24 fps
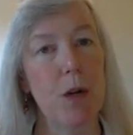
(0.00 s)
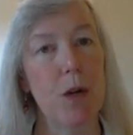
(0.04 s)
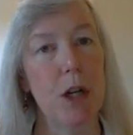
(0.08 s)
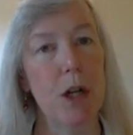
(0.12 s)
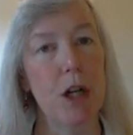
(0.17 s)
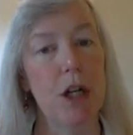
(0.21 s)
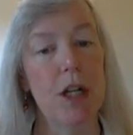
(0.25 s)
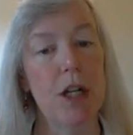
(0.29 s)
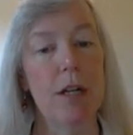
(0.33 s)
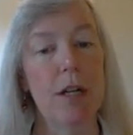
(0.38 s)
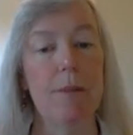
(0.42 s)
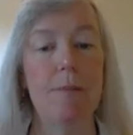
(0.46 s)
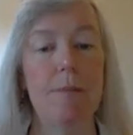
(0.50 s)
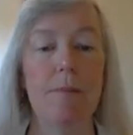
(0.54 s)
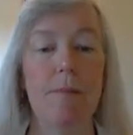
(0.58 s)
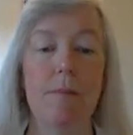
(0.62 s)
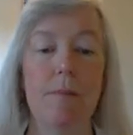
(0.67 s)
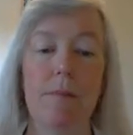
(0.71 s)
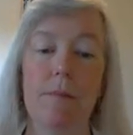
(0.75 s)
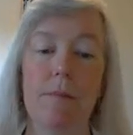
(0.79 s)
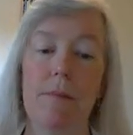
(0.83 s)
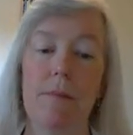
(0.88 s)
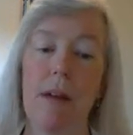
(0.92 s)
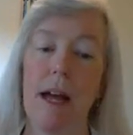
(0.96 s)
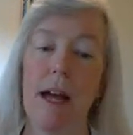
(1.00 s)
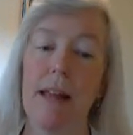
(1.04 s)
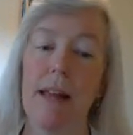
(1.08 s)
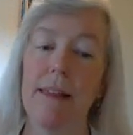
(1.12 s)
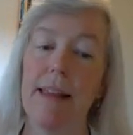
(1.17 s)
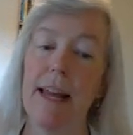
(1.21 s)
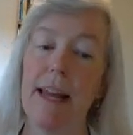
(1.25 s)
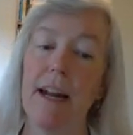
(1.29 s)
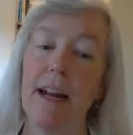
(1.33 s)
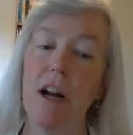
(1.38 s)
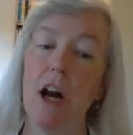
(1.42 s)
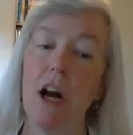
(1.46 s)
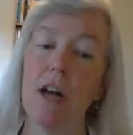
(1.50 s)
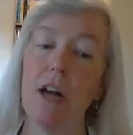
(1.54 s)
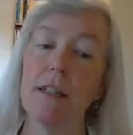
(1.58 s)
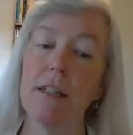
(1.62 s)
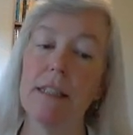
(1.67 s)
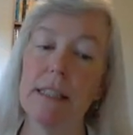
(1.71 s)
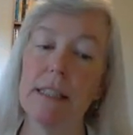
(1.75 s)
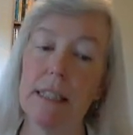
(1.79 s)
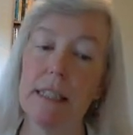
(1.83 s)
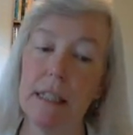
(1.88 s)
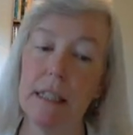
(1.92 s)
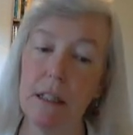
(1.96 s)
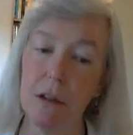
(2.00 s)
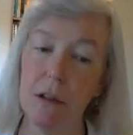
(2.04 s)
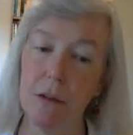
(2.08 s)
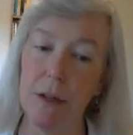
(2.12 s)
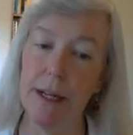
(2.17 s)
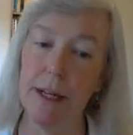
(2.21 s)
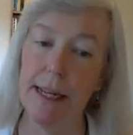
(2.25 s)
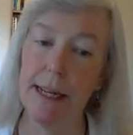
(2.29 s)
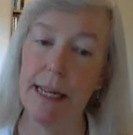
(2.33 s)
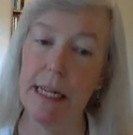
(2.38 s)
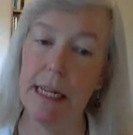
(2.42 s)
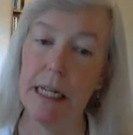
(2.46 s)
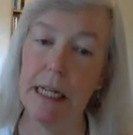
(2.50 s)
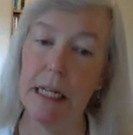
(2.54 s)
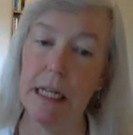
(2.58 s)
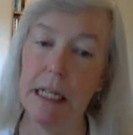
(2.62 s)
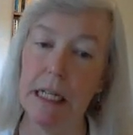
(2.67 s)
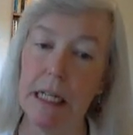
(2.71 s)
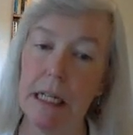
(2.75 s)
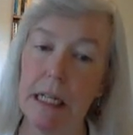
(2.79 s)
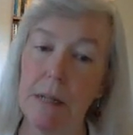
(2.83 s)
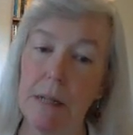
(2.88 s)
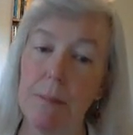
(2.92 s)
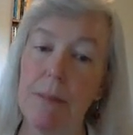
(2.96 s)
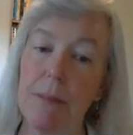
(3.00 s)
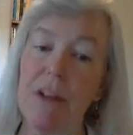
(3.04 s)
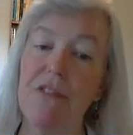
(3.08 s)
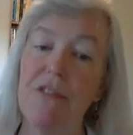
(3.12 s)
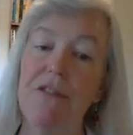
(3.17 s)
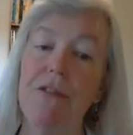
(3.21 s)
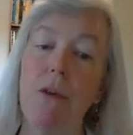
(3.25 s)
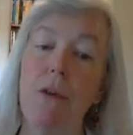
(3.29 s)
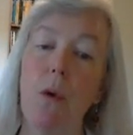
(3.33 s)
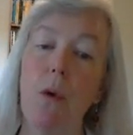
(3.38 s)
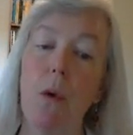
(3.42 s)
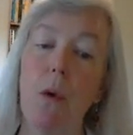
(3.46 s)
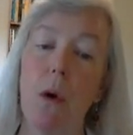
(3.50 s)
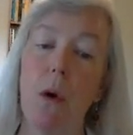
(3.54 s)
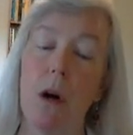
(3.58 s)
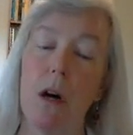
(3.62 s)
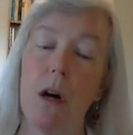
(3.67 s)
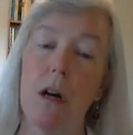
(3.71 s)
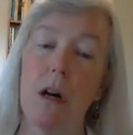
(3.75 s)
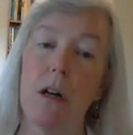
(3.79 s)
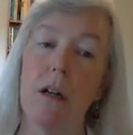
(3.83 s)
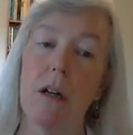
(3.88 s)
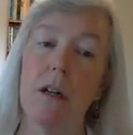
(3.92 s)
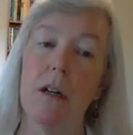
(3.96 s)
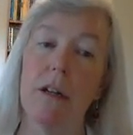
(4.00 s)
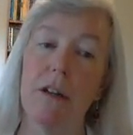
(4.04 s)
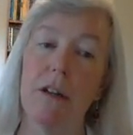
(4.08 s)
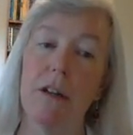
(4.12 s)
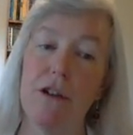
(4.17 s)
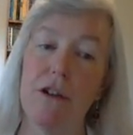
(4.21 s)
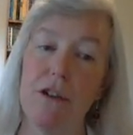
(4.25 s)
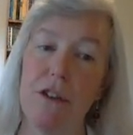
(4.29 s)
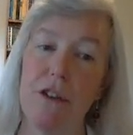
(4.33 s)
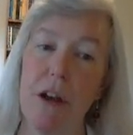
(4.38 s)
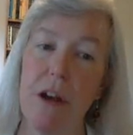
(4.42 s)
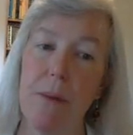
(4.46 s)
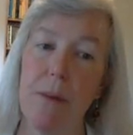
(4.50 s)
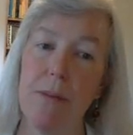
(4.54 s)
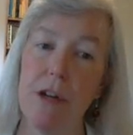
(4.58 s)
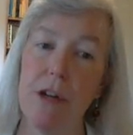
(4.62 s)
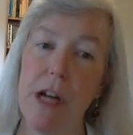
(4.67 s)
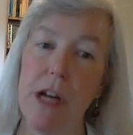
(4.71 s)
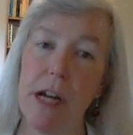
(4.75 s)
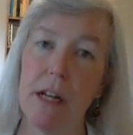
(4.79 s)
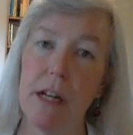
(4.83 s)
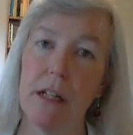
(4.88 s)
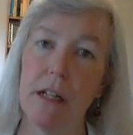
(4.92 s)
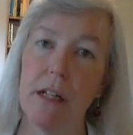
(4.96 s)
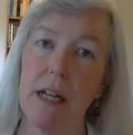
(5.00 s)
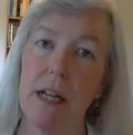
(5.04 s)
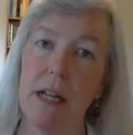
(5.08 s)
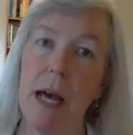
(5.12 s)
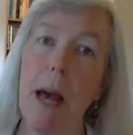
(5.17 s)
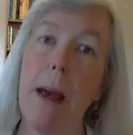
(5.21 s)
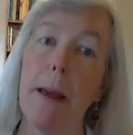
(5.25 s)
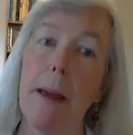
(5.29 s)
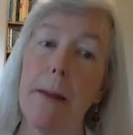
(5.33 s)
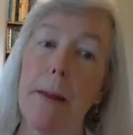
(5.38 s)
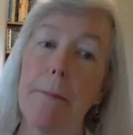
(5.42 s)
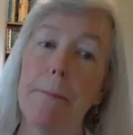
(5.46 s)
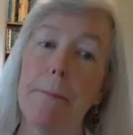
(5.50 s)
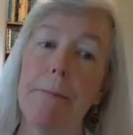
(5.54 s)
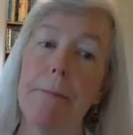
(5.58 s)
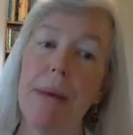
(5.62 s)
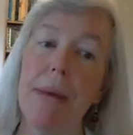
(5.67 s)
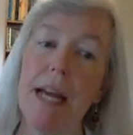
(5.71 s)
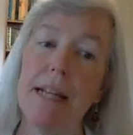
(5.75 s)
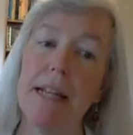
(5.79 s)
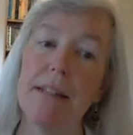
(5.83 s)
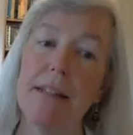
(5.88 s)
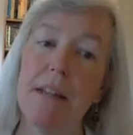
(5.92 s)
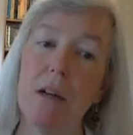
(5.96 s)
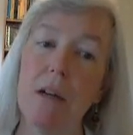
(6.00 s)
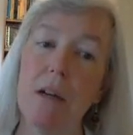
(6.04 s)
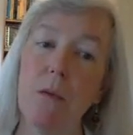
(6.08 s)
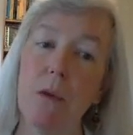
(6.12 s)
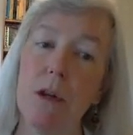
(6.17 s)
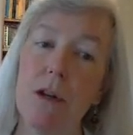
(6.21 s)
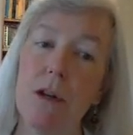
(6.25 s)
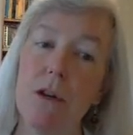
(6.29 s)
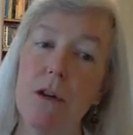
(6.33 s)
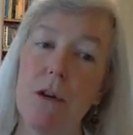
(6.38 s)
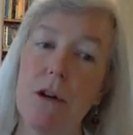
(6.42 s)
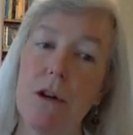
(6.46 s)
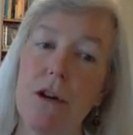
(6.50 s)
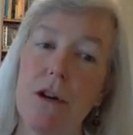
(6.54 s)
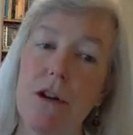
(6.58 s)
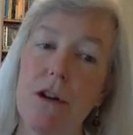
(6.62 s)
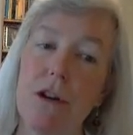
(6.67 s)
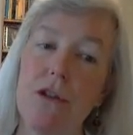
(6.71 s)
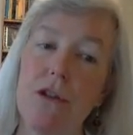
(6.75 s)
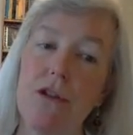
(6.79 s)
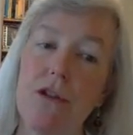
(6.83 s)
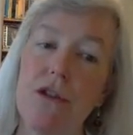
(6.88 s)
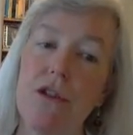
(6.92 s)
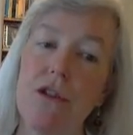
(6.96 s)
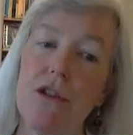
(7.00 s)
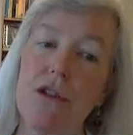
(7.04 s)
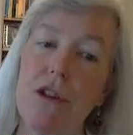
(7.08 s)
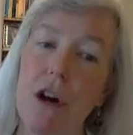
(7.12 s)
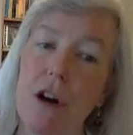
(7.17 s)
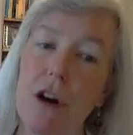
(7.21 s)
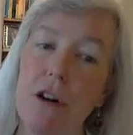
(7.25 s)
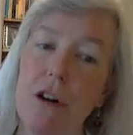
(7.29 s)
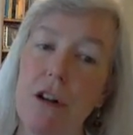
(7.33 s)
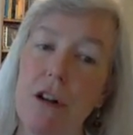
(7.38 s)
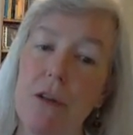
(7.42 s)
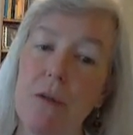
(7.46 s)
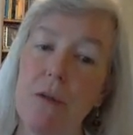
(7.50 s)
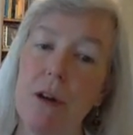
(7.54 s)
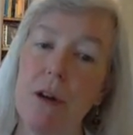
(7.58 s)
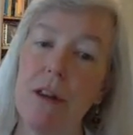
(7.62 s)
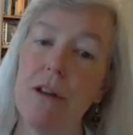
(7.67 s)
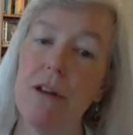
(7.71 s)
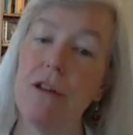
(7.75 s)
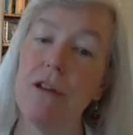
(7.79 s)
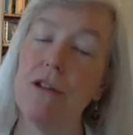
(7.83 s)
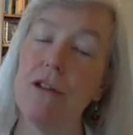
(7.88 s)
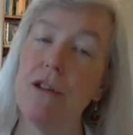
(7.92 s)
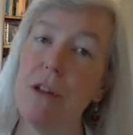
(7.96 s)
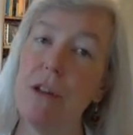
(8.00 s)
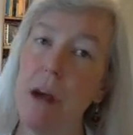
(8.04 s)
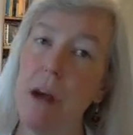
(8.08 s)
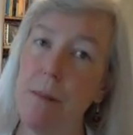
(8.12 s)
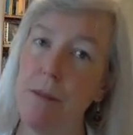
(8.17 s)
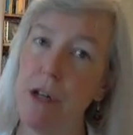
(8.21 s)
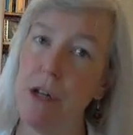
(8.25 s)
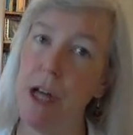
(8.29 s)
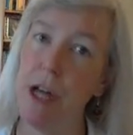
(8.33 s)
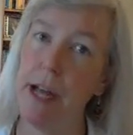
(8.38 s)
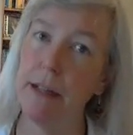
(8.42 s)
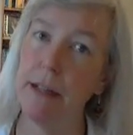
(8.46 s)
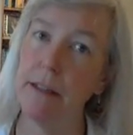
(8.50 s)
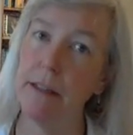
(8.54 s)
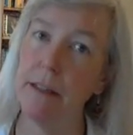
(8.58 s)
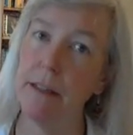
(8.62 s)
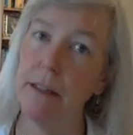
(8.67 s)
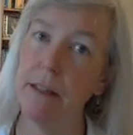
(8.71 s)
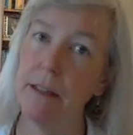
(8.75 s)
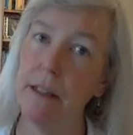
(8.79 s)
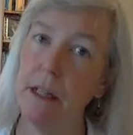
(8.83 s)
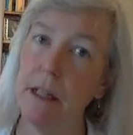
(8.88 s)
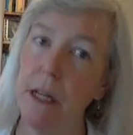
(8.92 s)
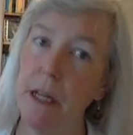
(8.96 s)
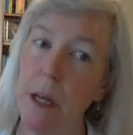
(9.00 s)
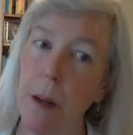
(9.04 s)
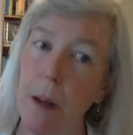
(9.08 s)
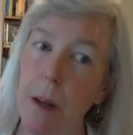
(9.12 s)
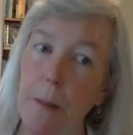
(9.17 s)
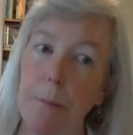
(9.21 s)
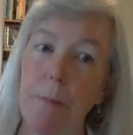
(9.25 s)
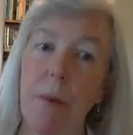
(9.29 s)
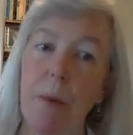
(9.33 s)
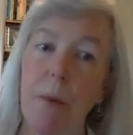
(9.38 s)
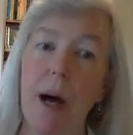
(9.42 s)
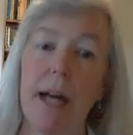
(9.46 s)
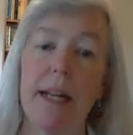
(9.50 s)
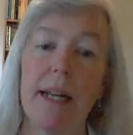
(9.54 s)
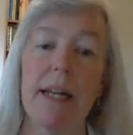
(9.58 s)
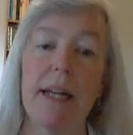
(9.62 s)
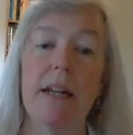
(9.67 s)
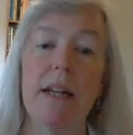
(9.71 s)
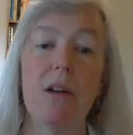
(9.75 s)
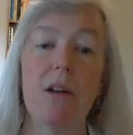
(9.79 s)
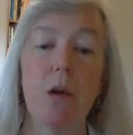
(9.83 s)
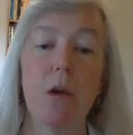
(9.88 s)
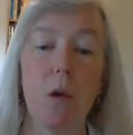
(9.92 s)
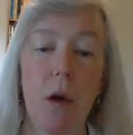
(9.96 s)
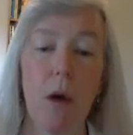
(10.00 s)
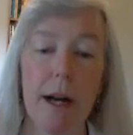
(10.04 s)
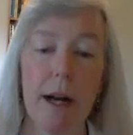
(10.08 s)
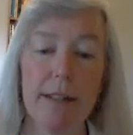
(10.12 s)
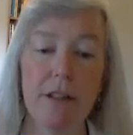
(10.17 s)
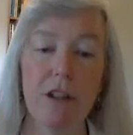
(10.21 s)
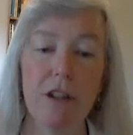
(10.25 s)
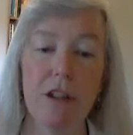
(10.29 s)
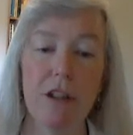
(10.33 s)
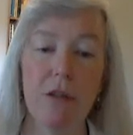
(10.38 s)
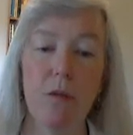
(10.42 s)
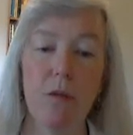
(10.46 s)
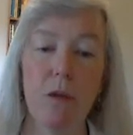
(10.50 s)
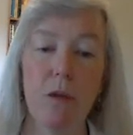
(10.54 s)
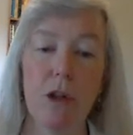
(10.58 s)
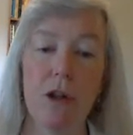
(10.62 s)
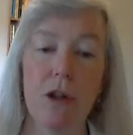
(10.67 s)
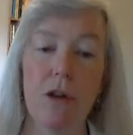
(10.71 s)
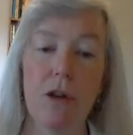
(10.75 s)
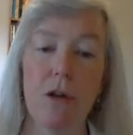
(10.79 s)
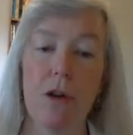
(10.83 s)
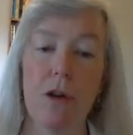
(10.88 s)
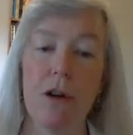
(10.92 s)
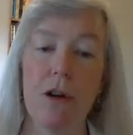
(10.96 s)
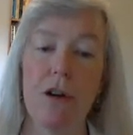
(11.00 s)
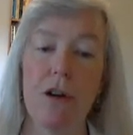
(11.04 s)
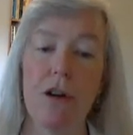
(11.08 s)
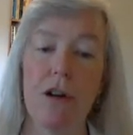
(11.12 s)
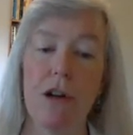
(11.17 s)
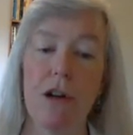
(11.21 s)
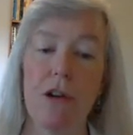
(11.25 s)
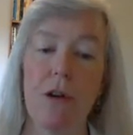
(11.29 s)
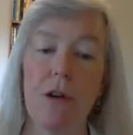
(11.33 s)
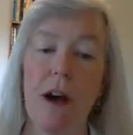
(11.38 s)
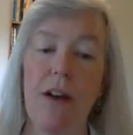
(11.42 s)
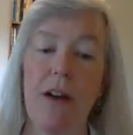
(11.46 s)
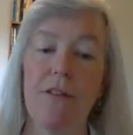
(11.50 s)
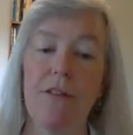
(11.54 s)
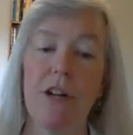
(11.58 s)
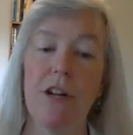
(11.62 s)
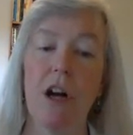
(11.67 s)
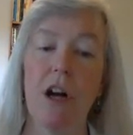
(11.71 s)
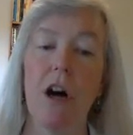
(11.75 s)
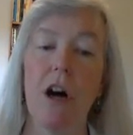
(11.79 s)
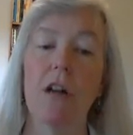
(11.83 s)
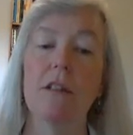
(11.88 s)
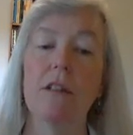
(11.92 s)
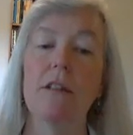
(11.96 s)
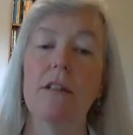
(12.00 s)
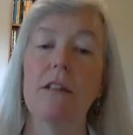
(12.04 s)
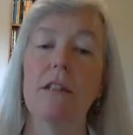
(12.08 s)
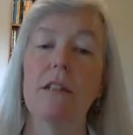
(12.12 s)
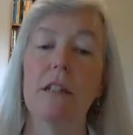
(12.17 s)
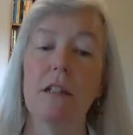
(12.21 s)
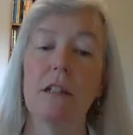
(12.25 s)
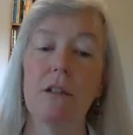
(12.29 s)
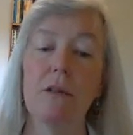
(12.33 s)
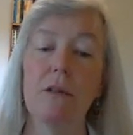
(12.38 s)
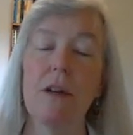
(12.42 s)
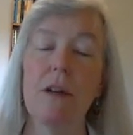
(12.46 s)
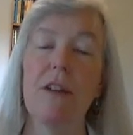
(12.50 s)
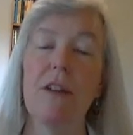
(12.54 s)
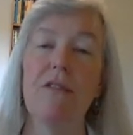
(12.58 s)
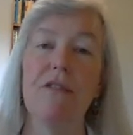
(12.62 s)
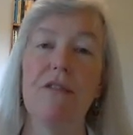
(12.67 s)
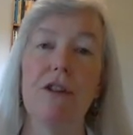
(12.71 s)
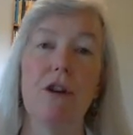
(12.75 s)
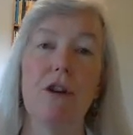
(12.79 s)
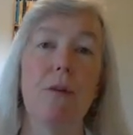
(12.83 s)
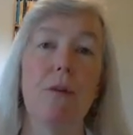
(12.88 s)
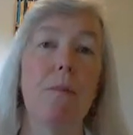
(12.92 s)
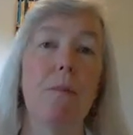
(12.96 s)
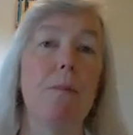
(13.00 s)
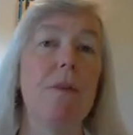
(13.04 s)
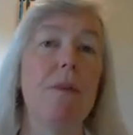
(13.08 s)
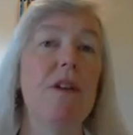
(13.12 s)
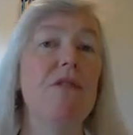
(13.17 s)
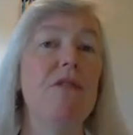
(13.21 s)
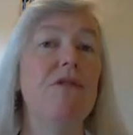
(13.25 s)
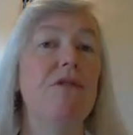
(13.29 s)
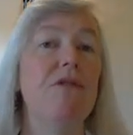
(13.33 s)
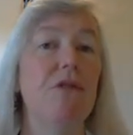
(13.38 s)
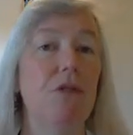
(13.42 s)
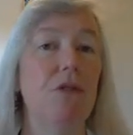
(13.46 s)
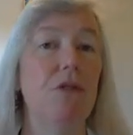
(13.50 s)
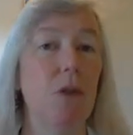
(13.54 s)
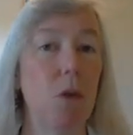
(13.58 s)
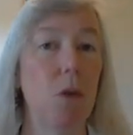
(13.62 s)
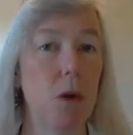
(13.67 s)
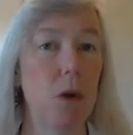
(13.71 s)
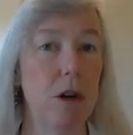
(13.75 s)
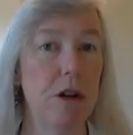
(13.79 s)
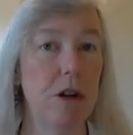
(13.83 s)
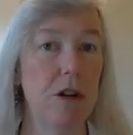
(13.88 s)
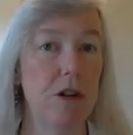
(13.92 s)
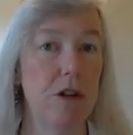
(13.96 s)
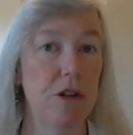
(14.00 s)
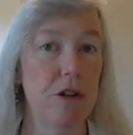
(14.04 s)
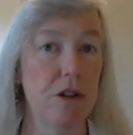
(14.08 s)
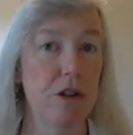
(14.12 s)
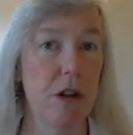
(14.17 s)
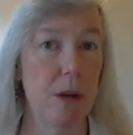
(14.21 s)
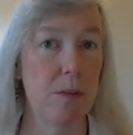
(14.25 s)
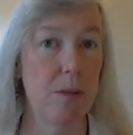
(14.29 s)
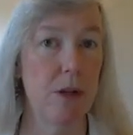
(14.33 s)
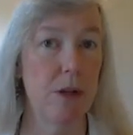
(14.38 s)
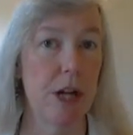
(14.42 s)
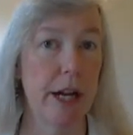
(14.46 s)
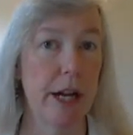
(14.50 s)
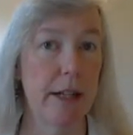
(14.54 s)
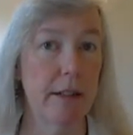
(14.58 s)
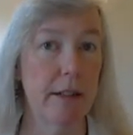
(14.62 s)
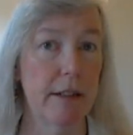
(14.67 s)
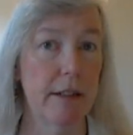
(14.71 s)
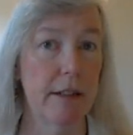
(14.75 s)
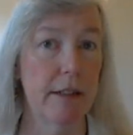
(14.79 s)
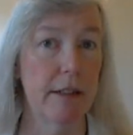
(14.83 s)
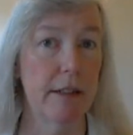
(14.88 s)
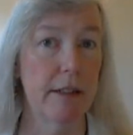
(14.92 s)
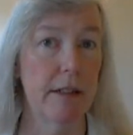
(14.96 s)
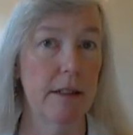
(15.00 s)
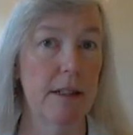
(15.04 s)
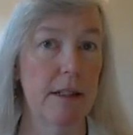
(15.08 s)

word and then an auxiliary before your subject. In basic word order, you started with your subject, but in question word order, you have an auxiliary verb before your subject.